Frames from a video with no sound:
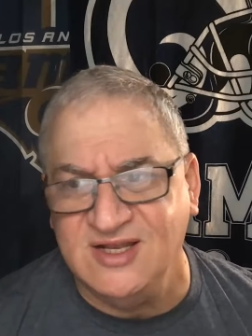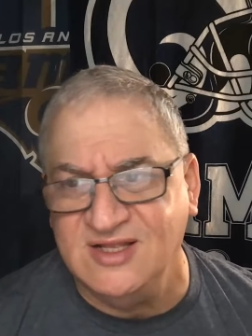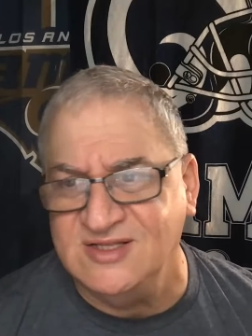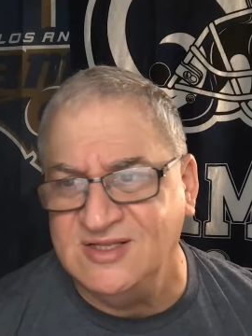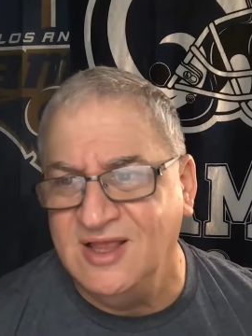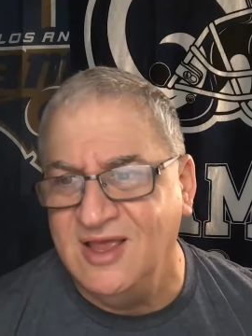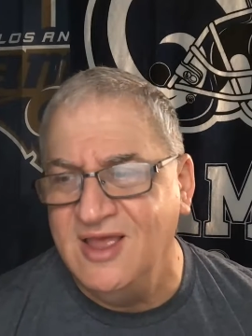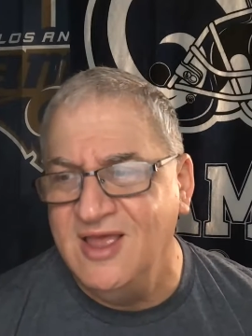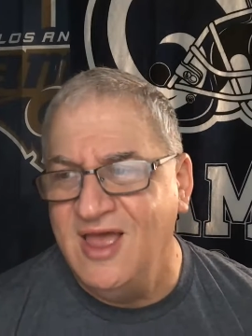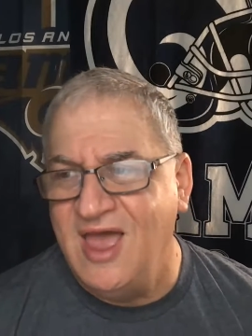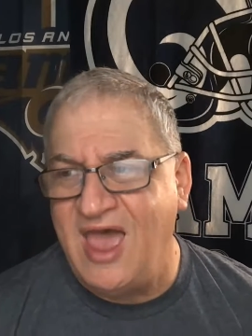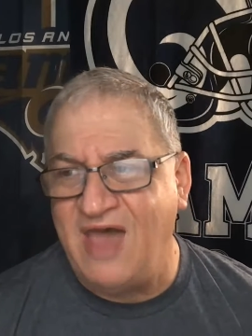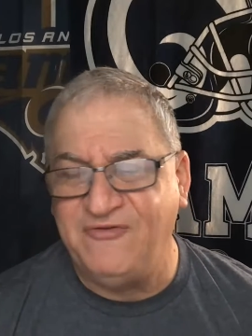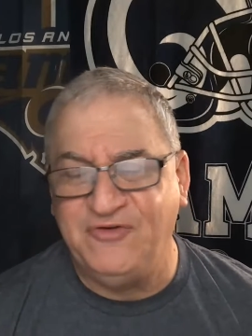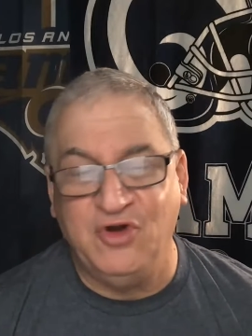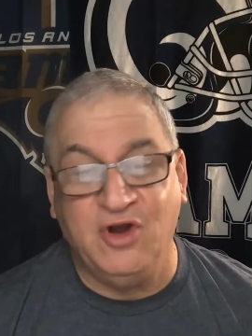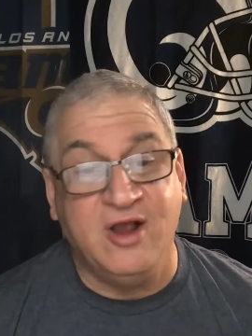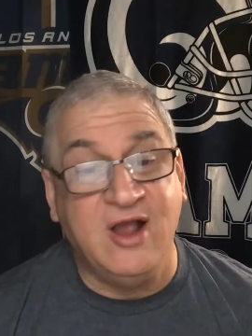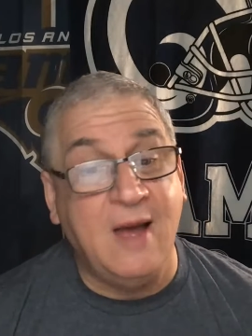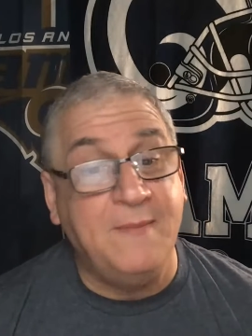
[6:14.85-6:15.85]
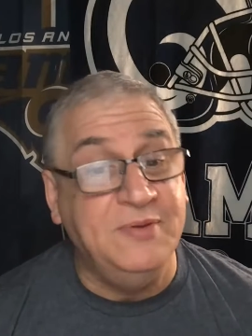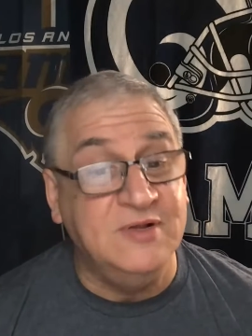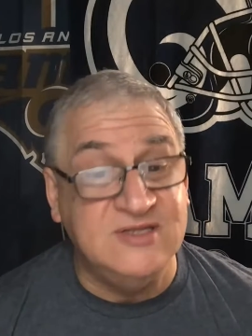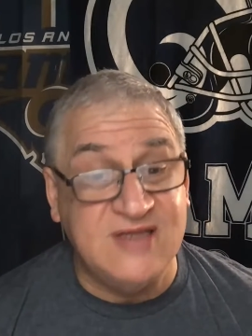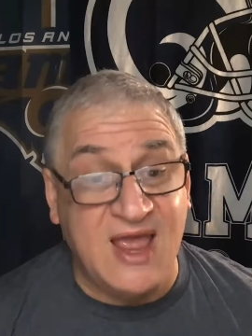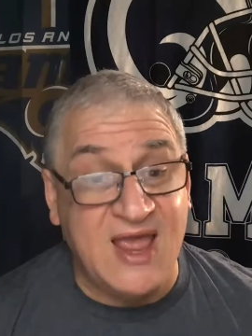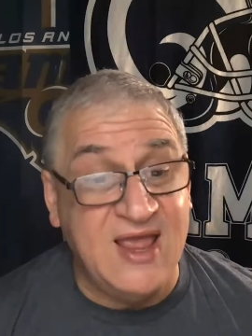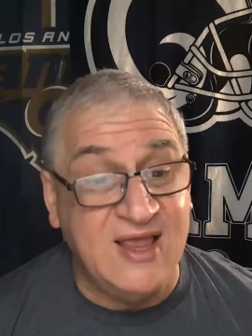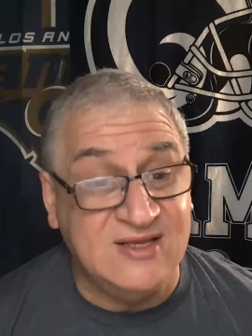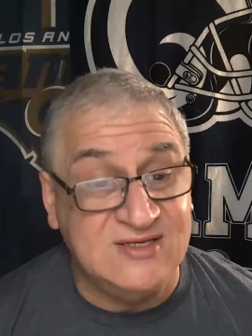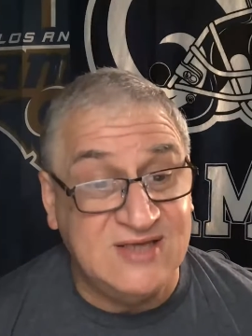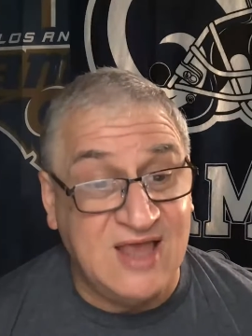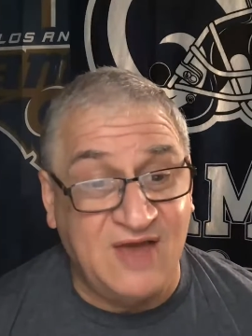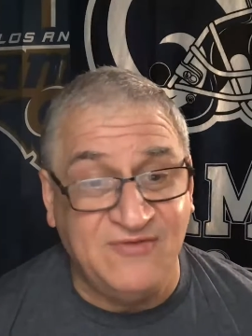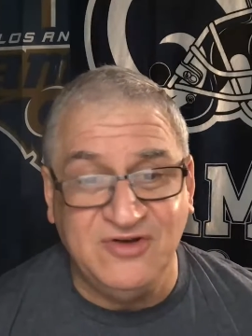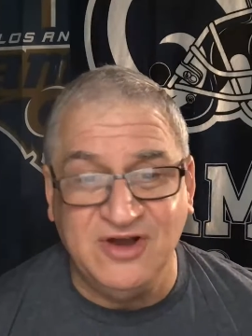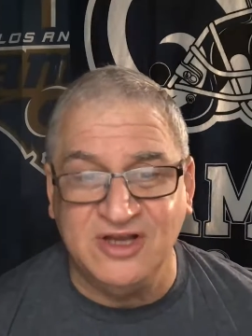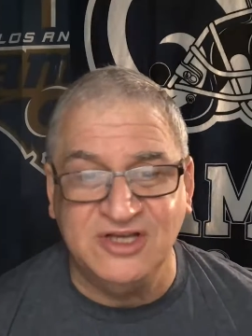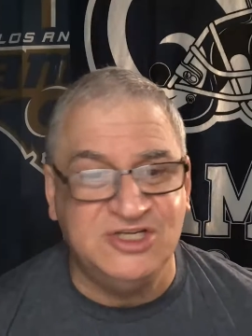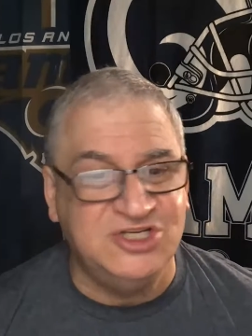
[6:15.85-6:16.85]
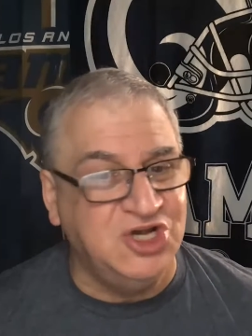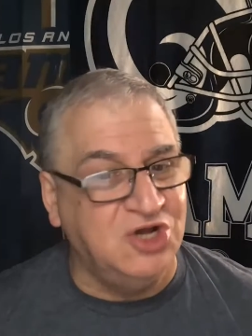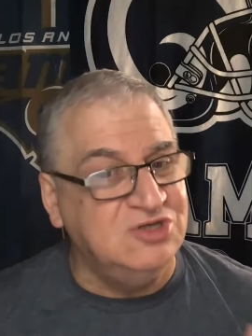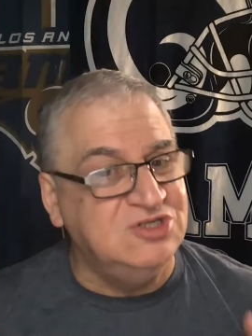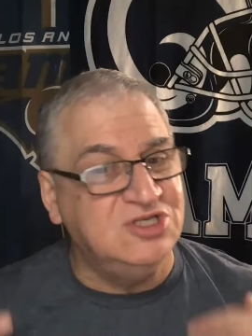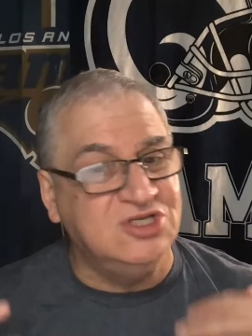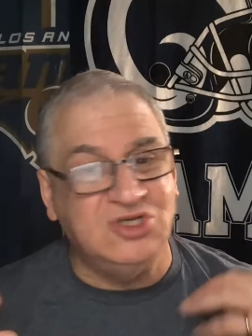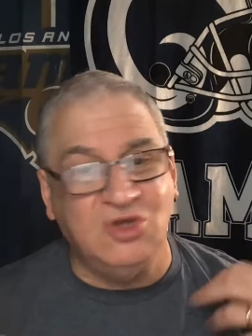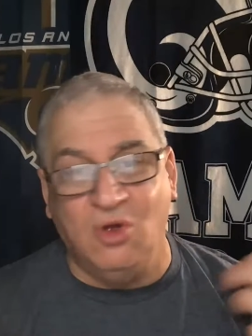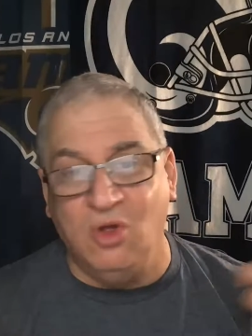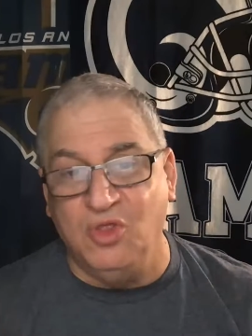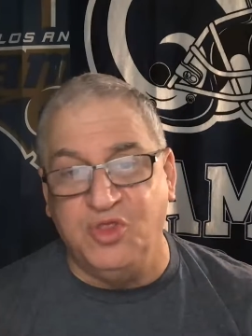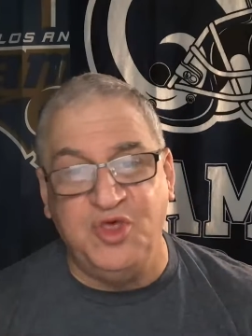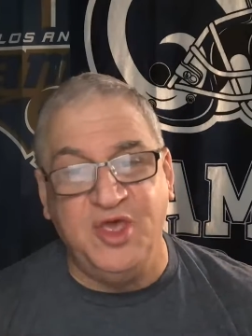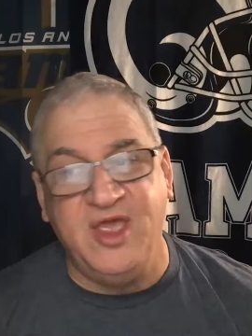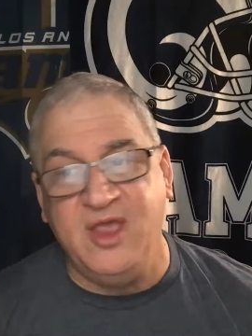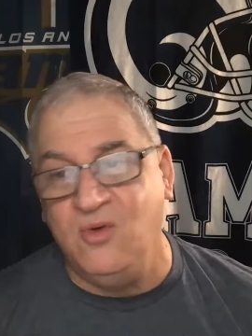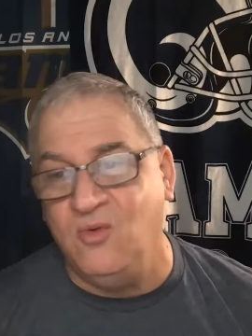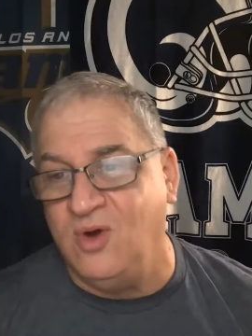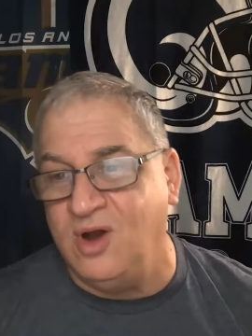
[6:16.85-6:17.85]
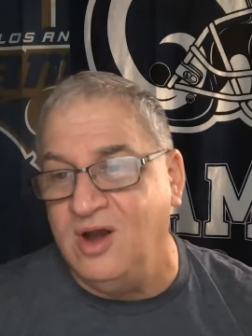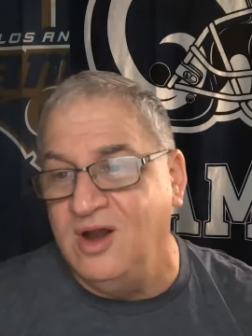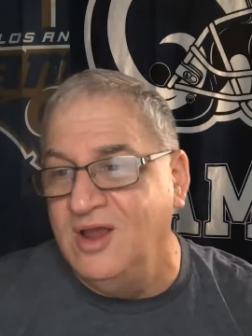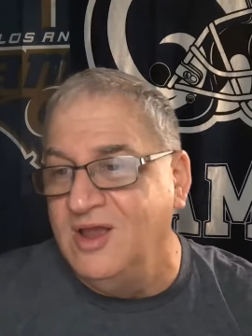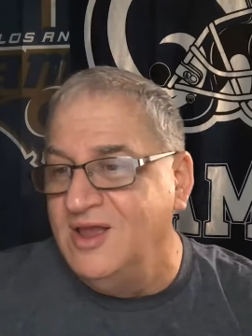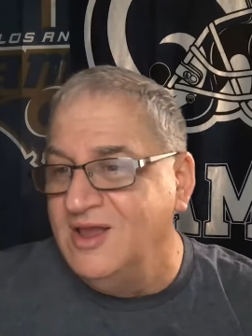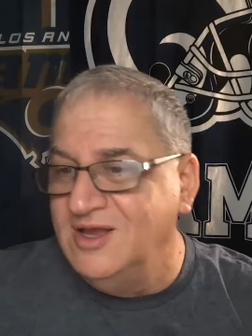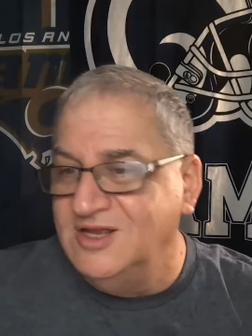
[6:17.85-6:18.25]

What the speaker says: And after a couple days, after it shows this whole thing where